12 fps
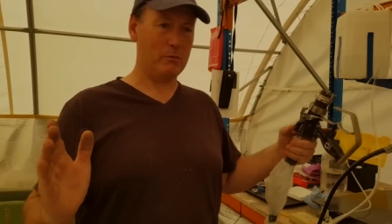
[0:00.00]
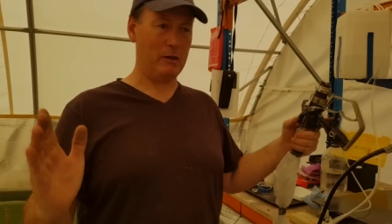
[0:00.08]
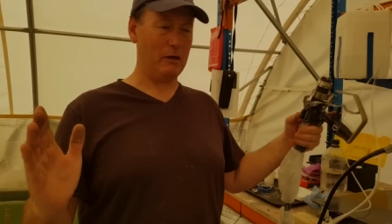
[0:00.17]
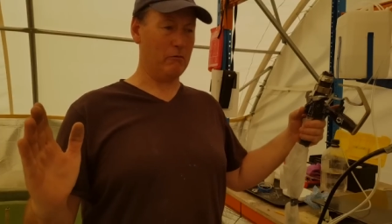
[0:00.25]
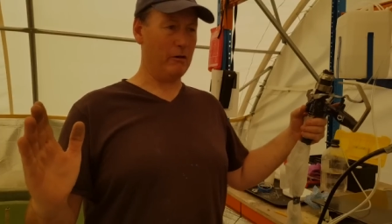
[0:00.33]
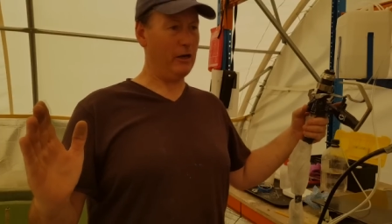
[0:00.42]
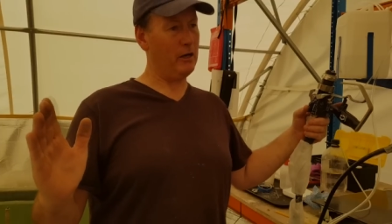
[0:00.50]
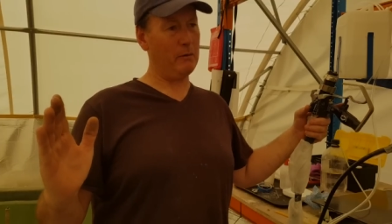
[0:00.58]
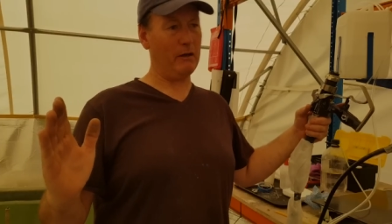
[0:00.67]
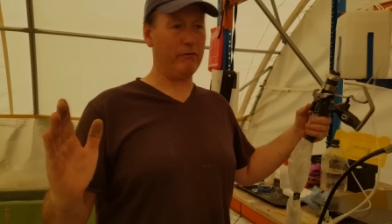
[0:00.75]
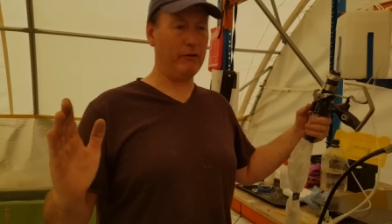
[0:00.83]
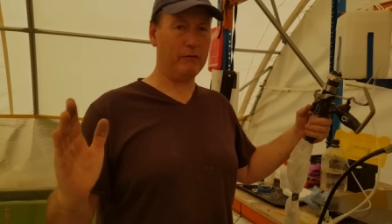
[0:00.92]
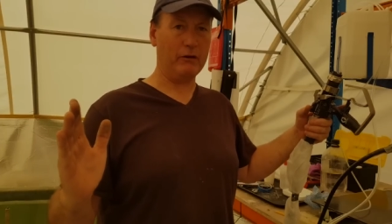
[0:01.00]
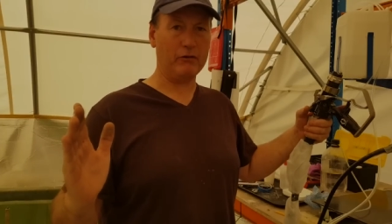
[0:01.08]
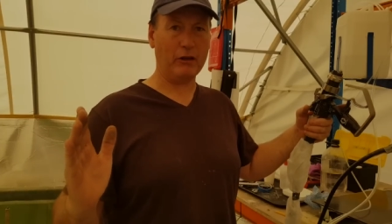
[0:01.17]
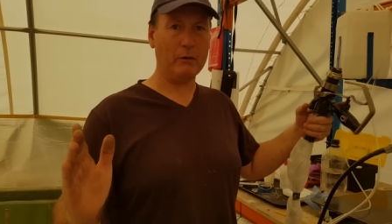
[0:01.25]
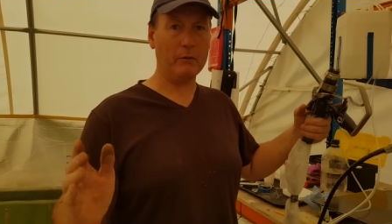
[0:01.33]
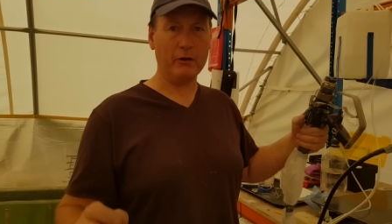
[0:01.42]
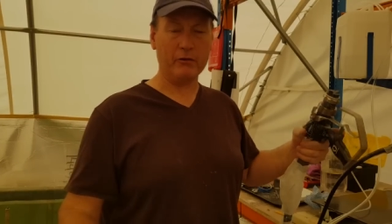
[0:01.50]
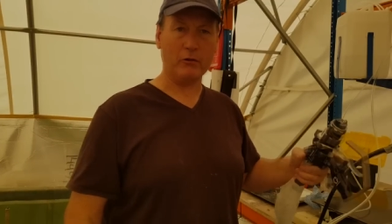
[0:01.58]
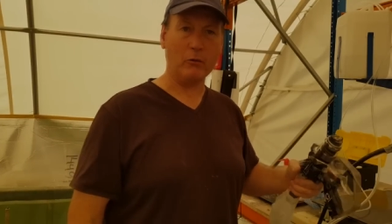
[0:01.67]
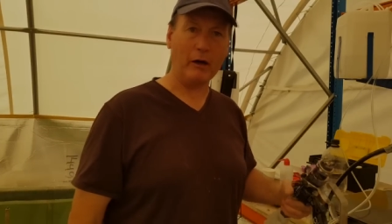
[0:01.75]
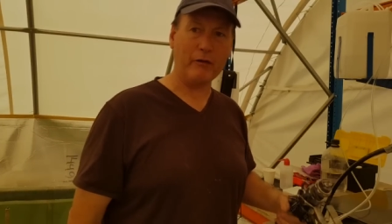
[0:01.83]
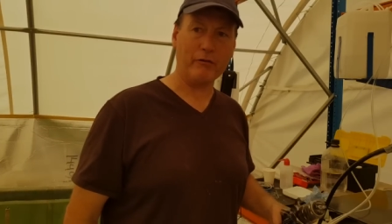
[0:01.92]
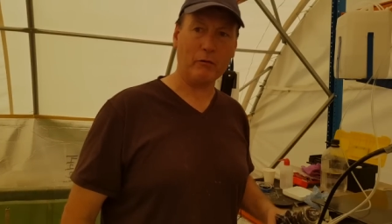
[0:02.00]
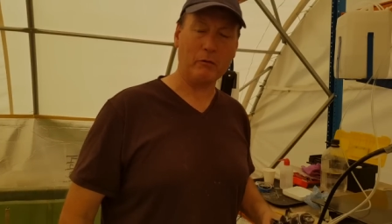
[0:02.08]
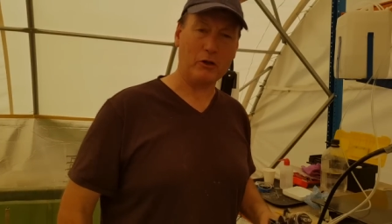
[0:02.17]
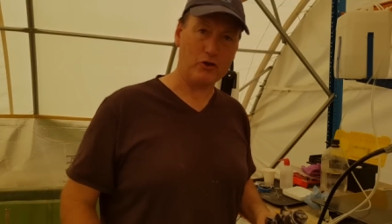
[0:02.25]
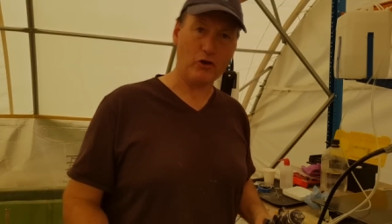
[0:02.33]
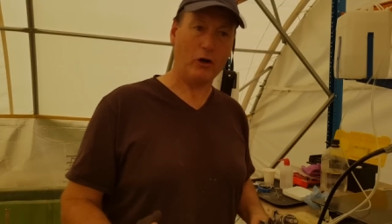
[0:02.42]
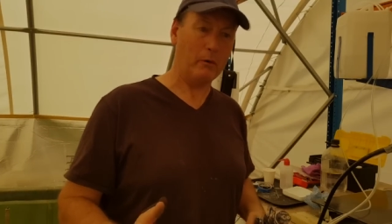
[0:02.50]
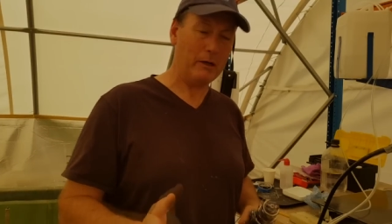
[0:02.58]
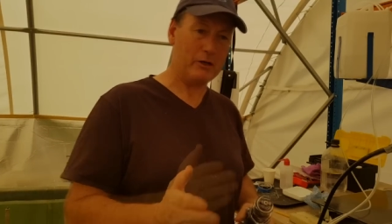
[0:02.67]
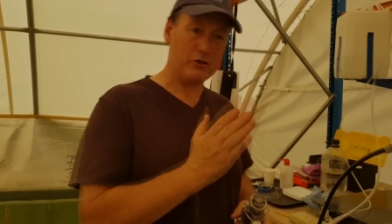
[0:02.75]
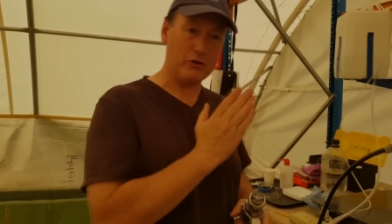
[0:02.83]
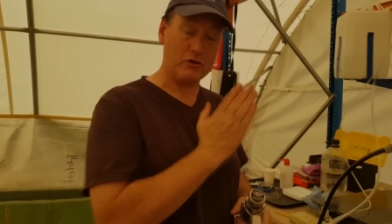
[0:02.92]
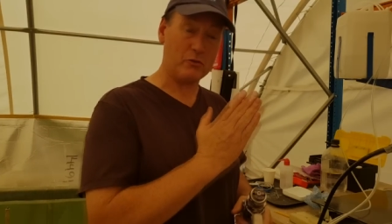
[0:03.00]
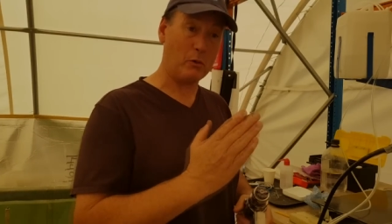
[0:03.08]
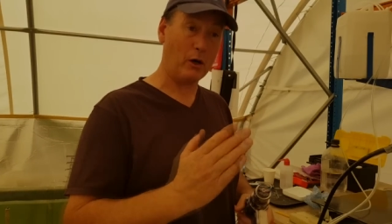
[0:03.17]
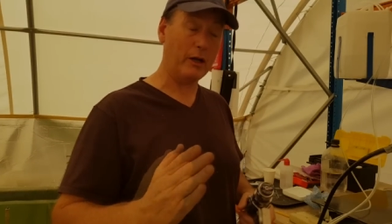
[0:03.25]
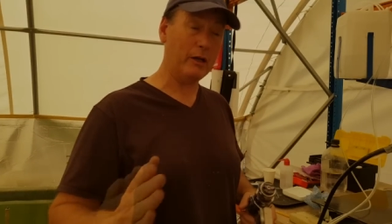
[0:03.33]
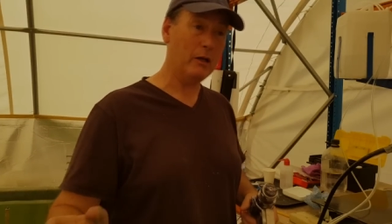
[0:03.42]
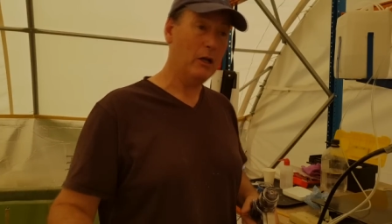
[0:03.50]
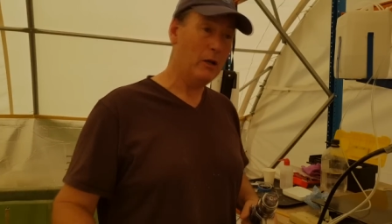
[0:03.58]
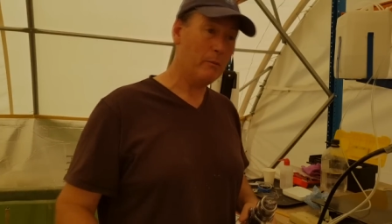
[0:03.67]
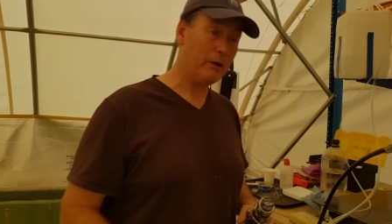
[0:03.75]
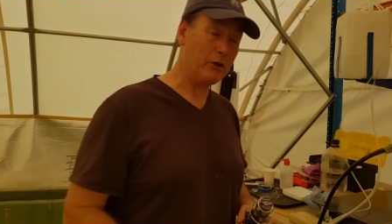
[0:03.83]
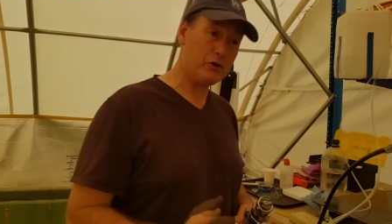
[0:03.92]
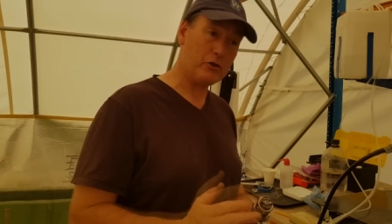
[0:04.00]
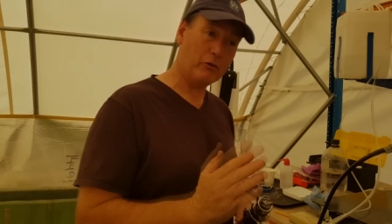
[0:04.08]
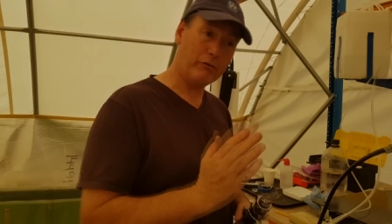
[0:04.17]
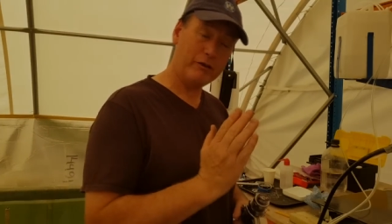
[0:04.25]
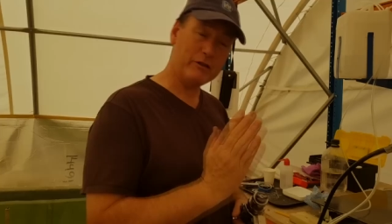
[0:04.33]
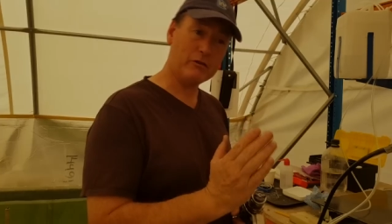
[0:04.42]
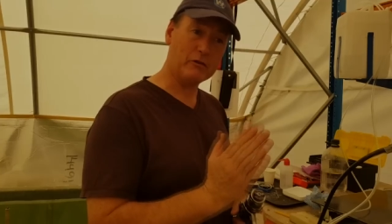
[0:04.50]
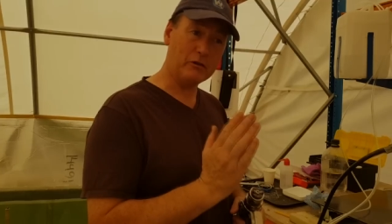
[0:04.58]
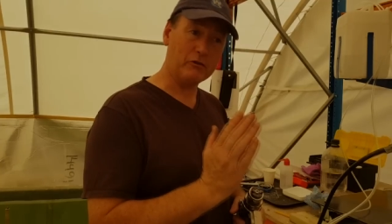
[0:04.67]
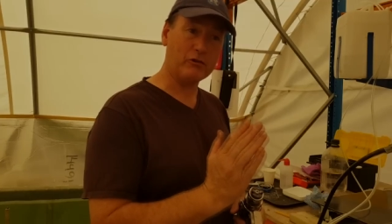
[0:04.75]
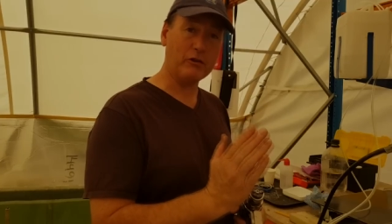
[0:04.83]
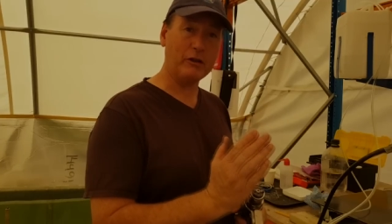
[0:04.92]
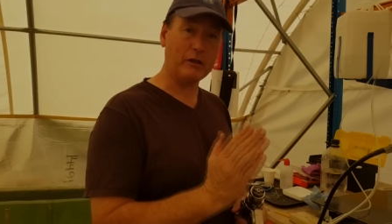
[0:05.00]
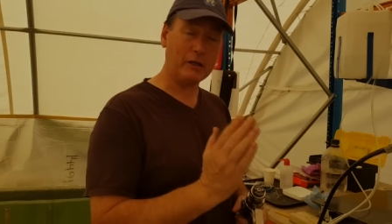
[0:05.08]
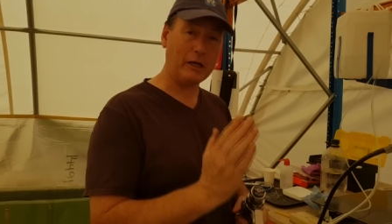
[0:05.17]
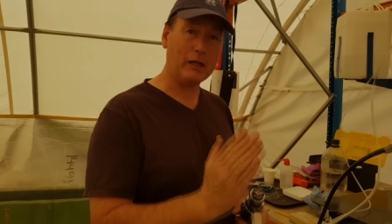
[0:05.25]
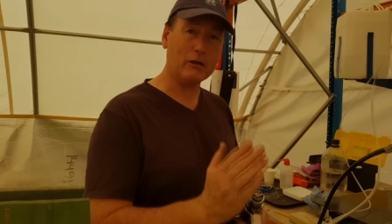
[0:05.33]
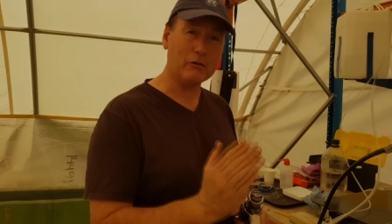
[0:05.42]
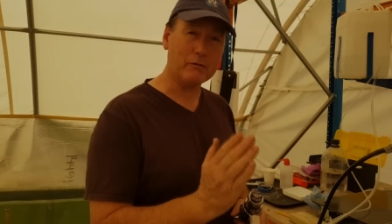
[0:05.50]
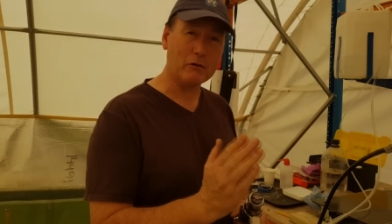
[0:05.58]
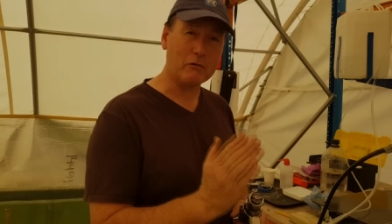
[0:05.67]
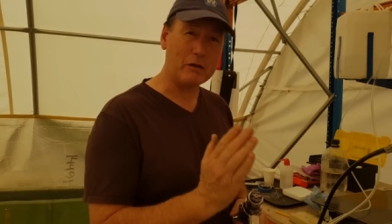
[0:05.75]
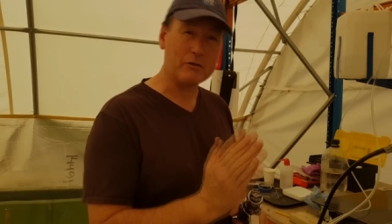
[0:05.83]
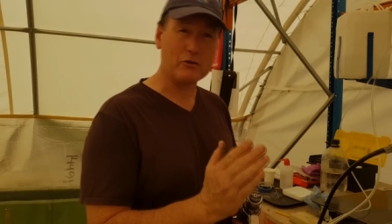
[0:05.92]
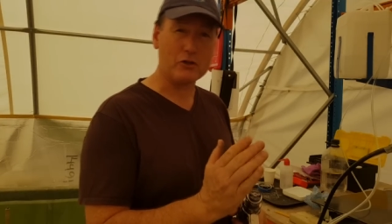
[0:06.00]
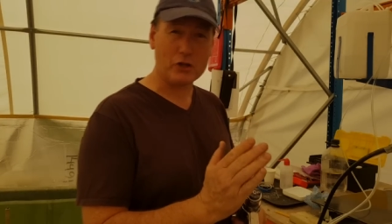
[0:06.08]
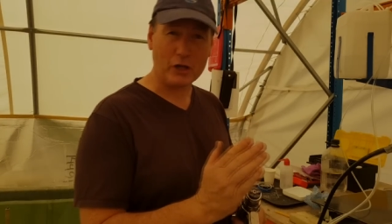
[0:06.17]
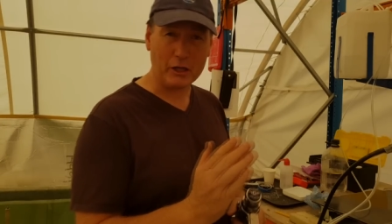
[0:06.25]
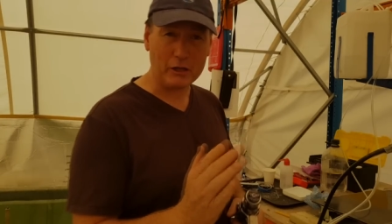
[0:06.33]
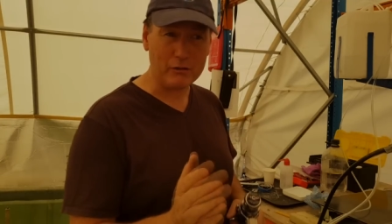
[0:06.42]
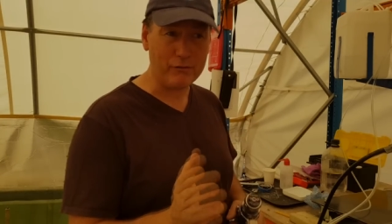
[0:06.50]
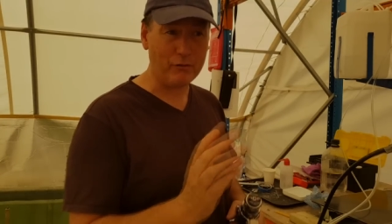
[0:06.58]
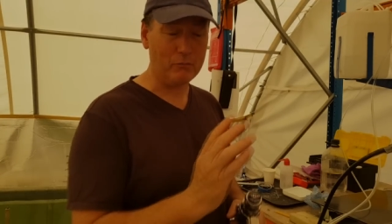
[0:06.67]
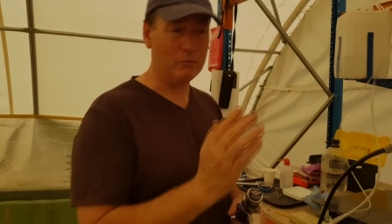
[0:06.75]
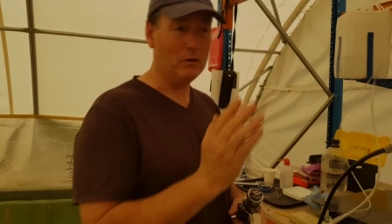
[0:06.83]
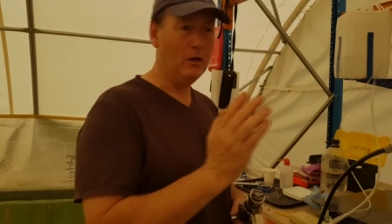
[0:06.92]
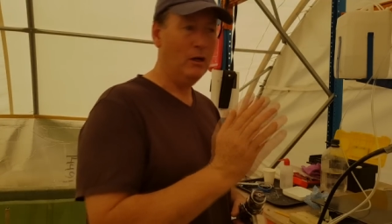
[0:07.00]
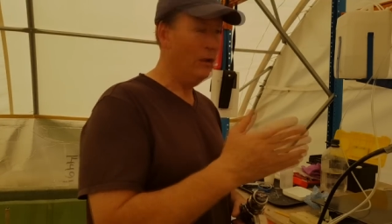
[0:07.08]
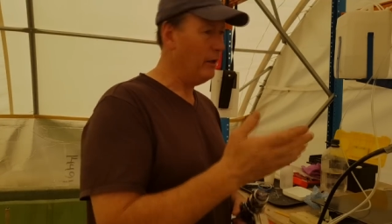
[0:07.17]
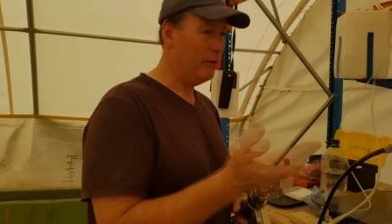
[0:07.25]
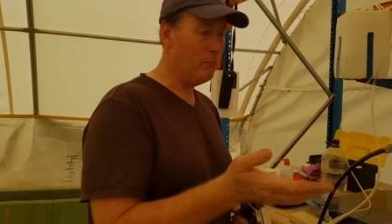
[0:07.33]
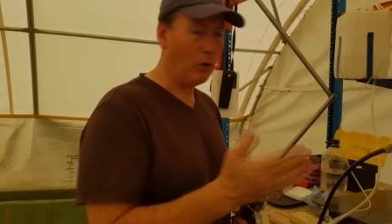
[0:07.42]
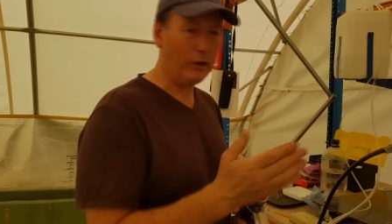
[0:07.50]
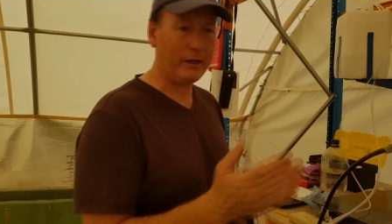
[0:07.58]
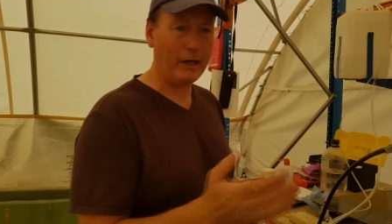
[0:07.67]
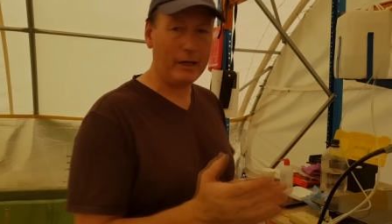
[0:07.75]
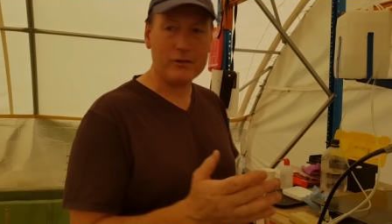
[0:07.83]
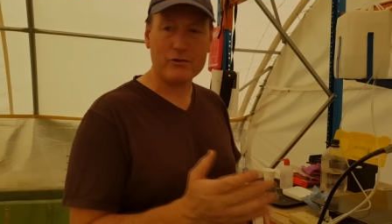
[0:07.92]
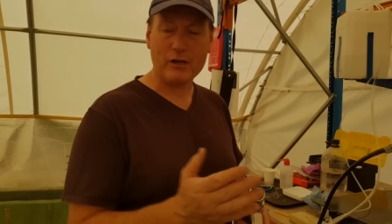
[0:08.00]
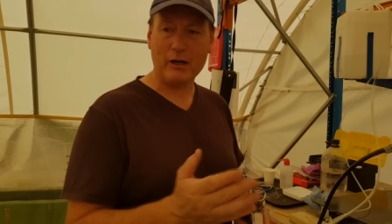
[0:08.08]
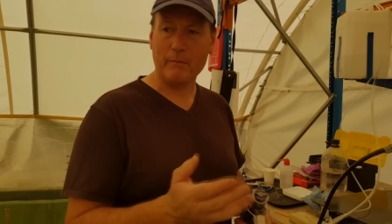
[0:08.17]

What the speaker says: to be around about 50 centimeters away from the job as you spray it, because you'll physically see the color of the resin change from, in my case,